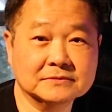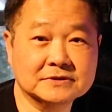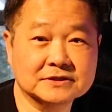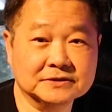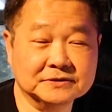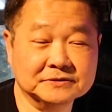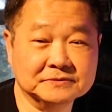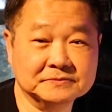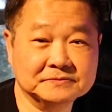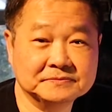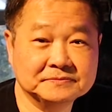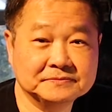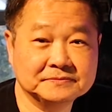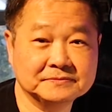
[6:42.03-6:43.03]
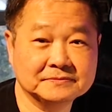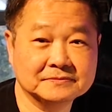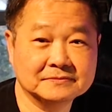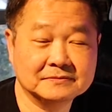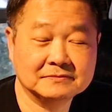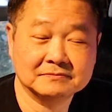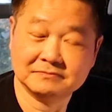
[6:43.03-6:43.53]
So
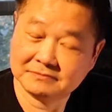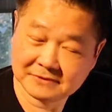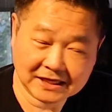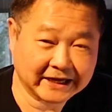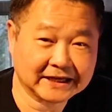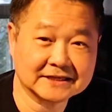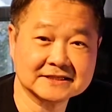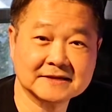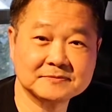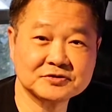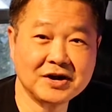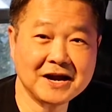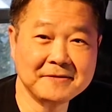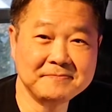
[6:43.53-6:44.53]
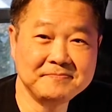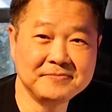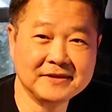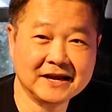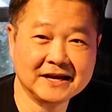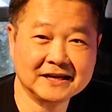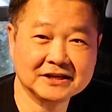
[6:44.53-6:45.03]
like and subscribe
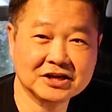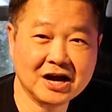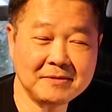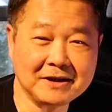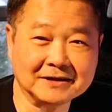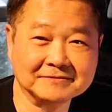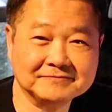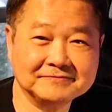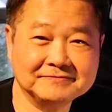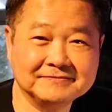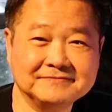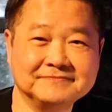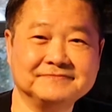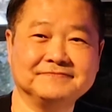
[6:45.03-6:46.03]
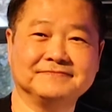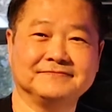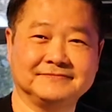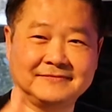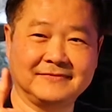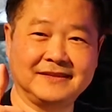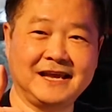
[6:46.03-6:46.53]
and comment.
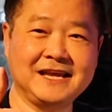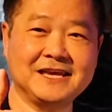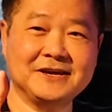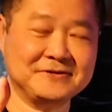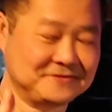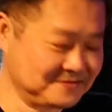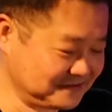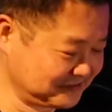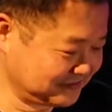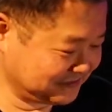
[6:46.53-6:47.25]
Thank you.